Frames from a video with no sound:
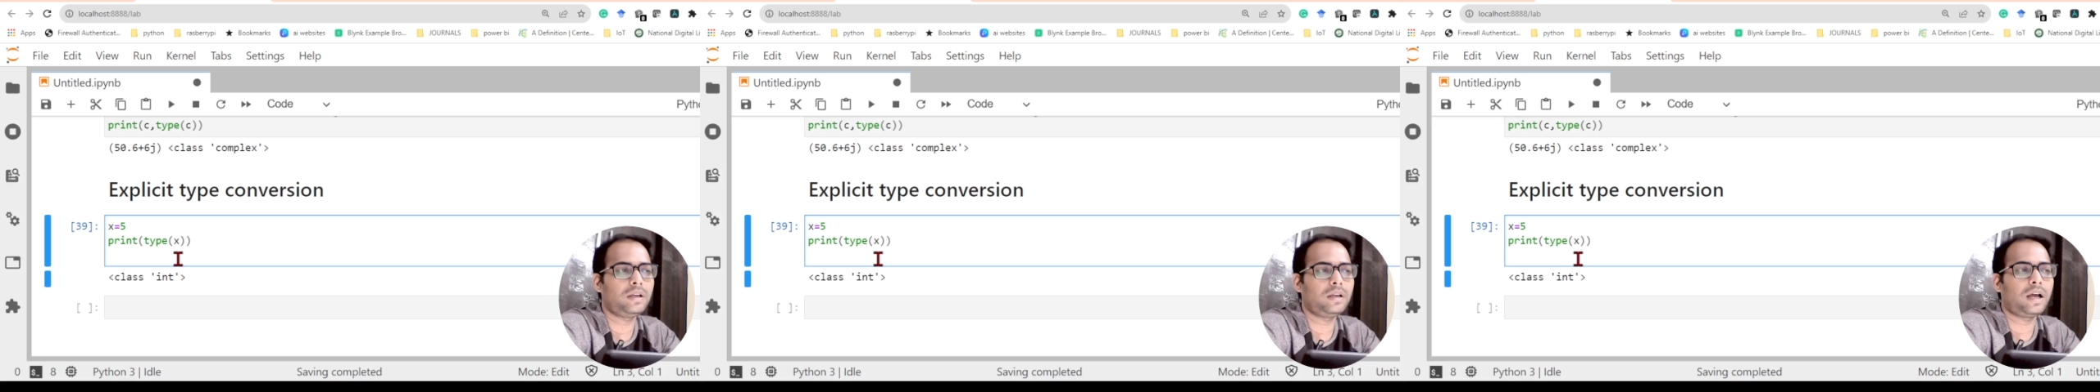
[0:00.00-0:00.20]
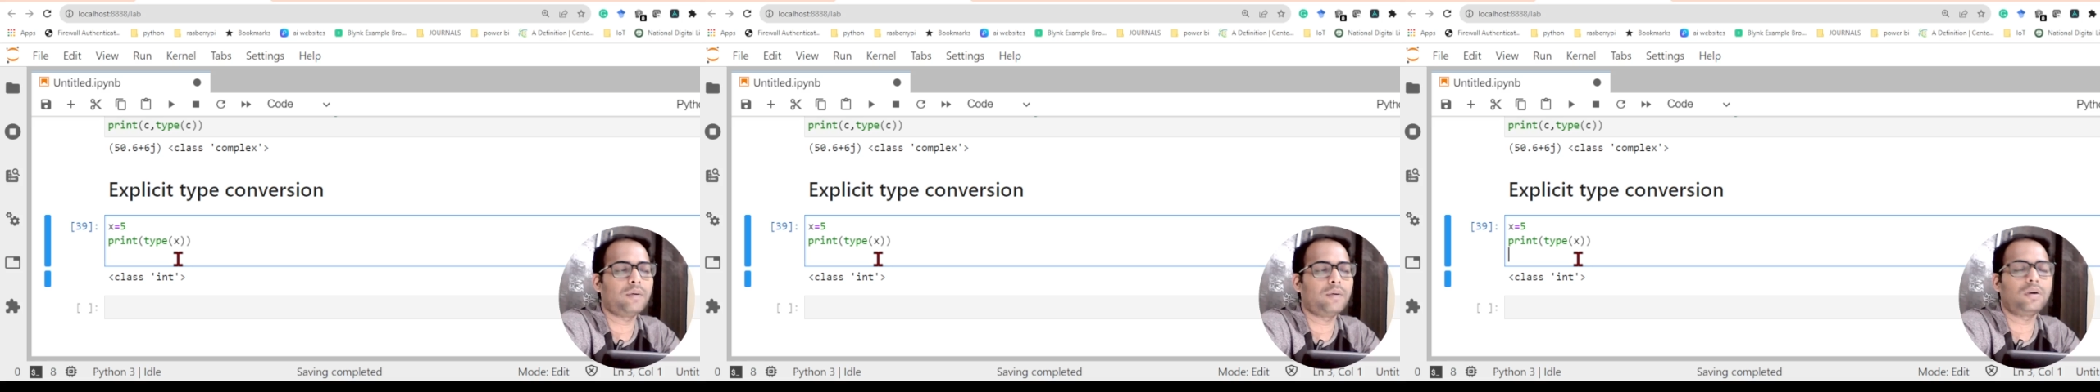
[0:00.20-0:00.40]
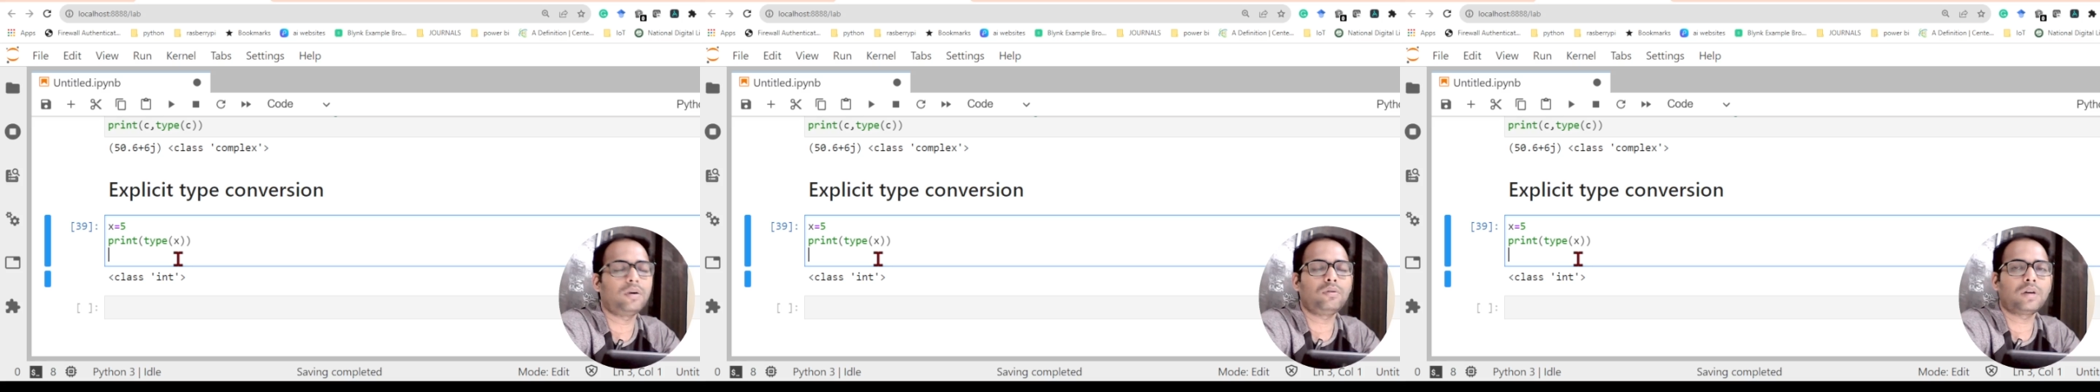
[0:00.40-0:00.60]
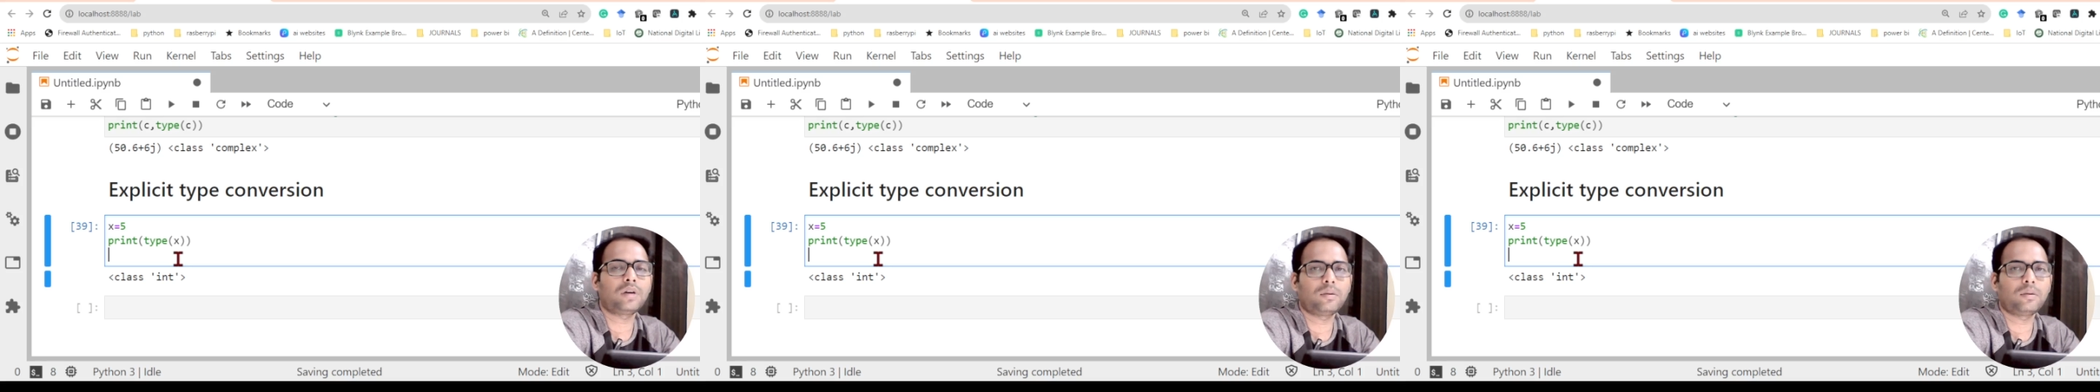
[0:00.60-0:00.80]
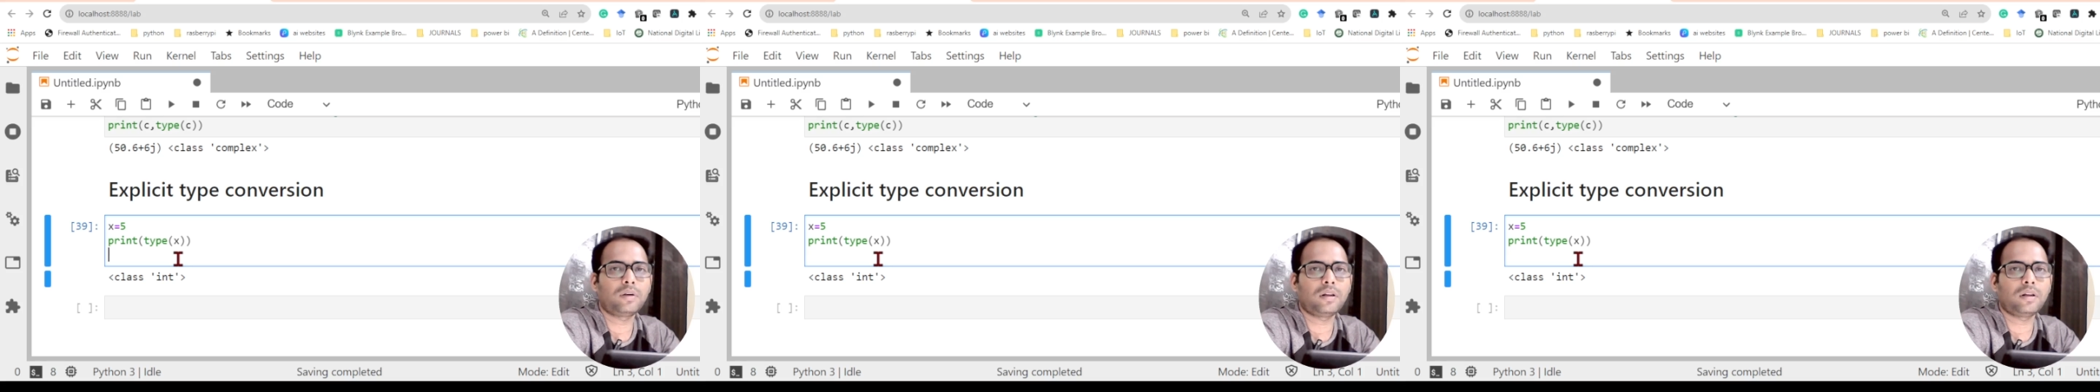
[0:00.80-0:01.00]
I want to
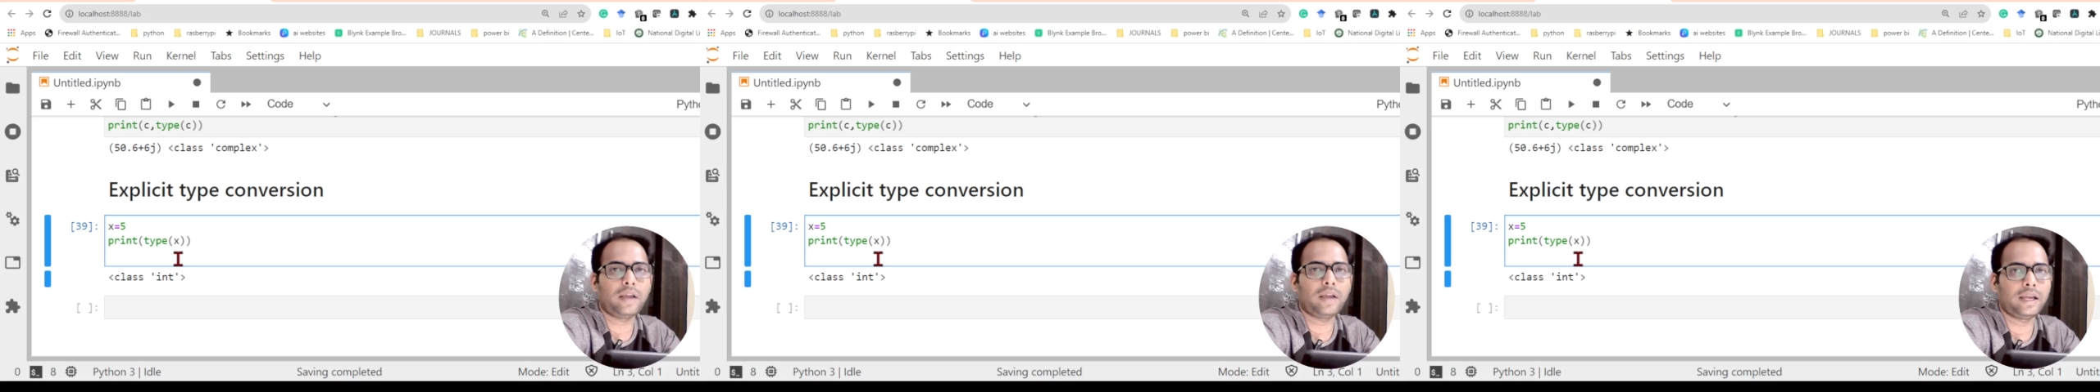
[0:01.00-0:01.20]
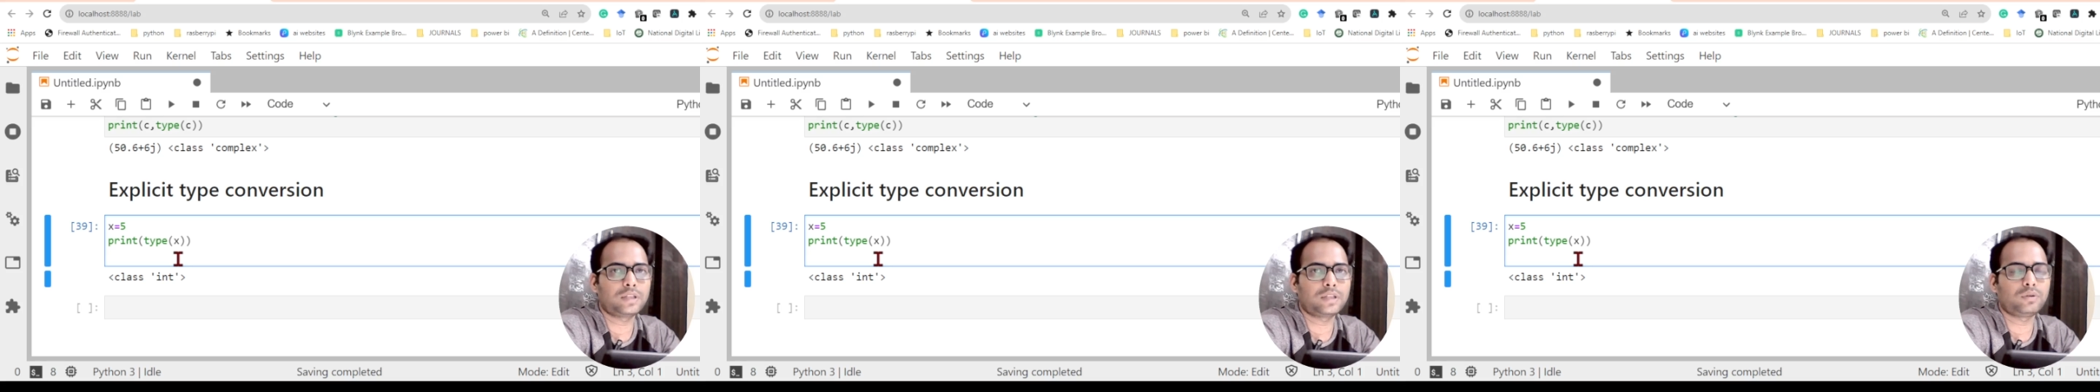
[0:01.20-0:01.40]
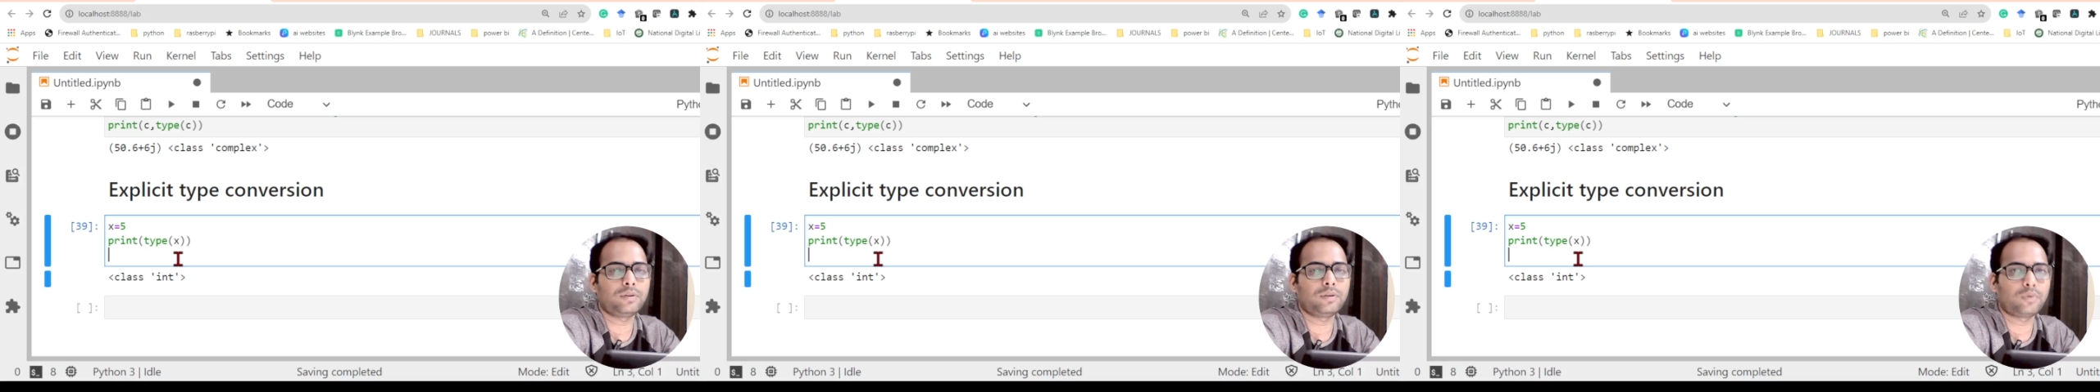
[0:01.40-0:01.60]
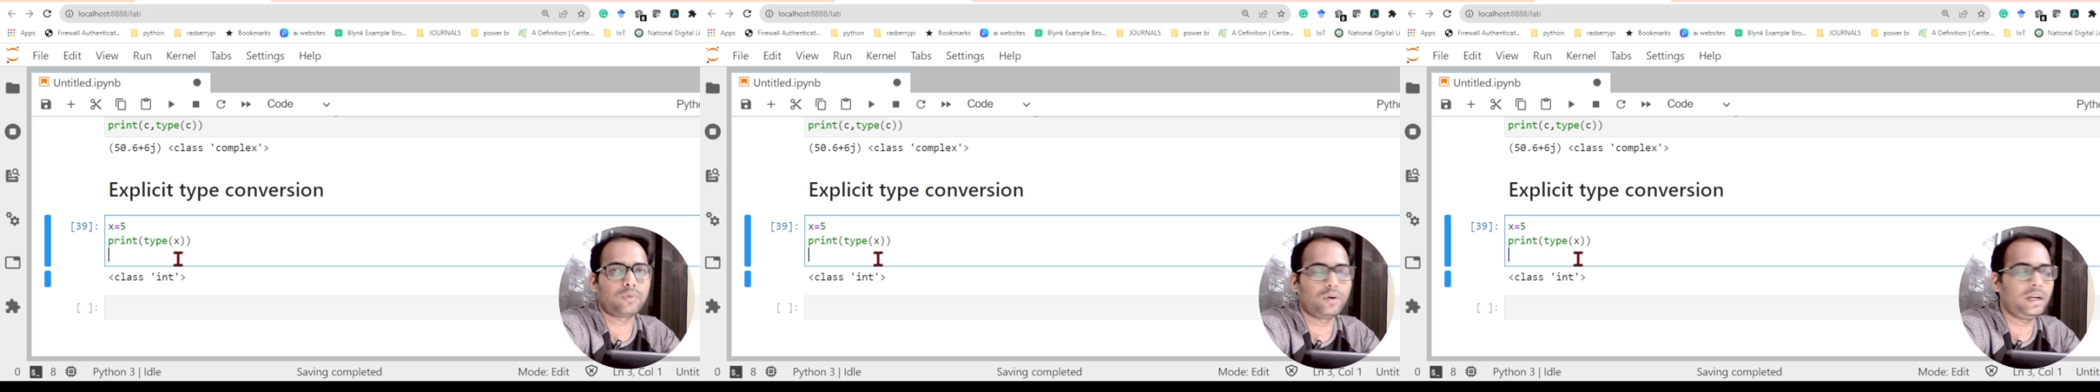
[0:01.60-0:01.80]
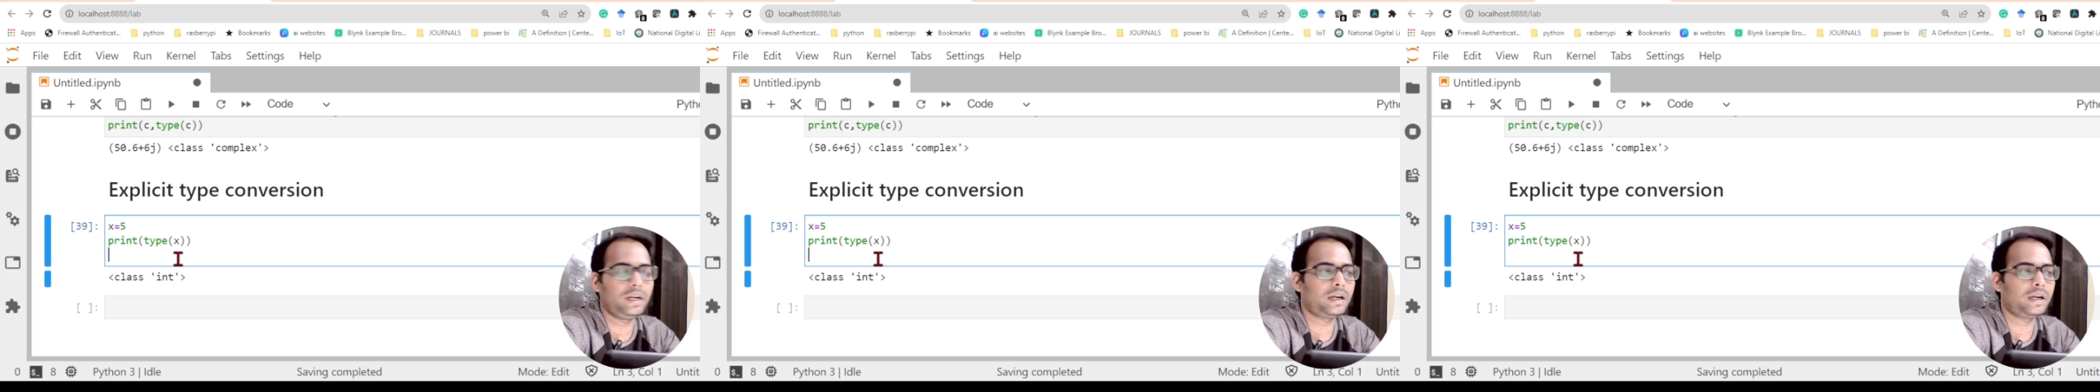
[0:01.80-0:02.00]
convert the x to a
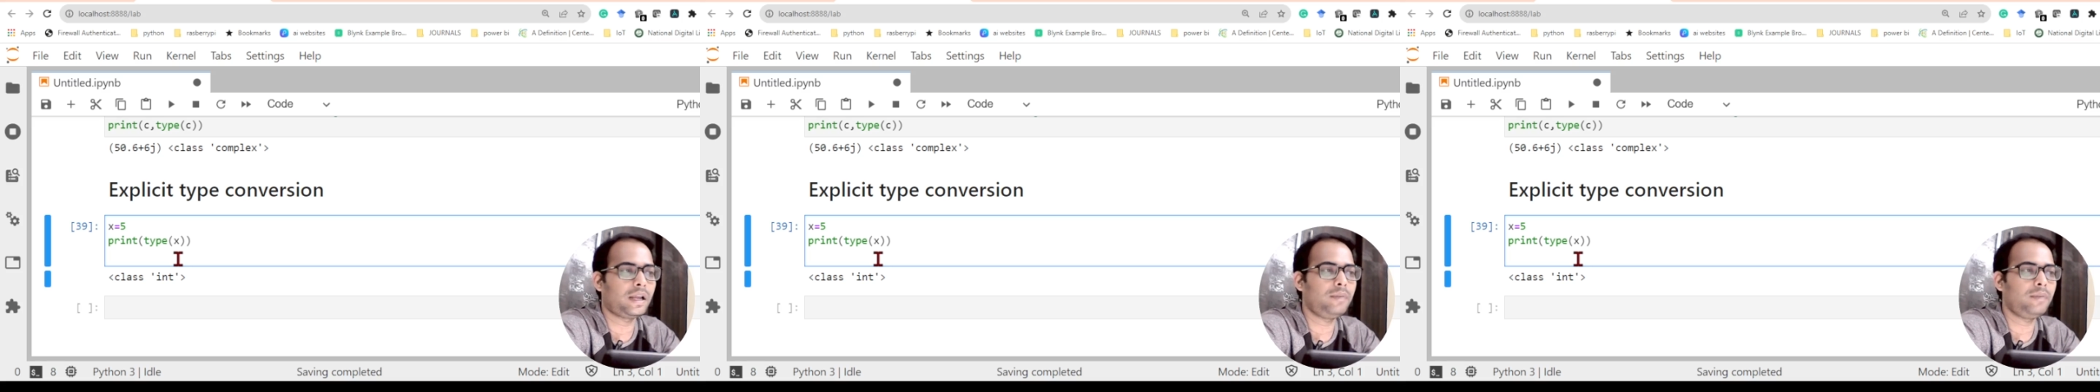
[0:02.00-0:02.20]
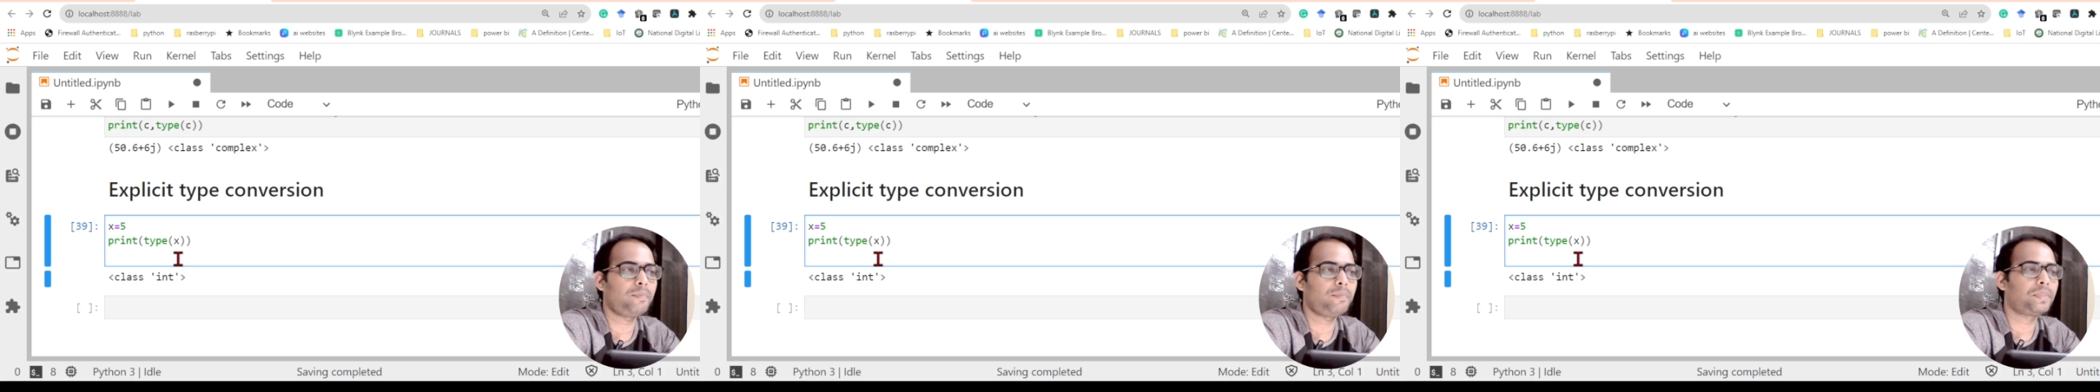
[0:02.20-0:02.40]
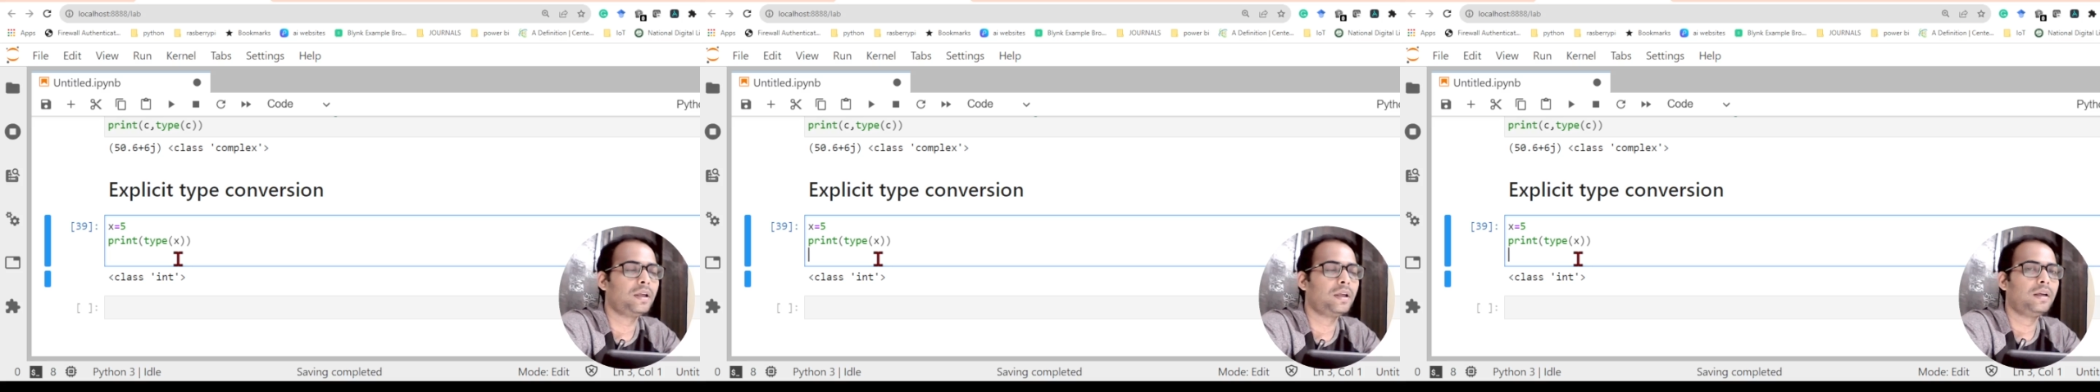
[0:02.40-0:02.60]
floating type,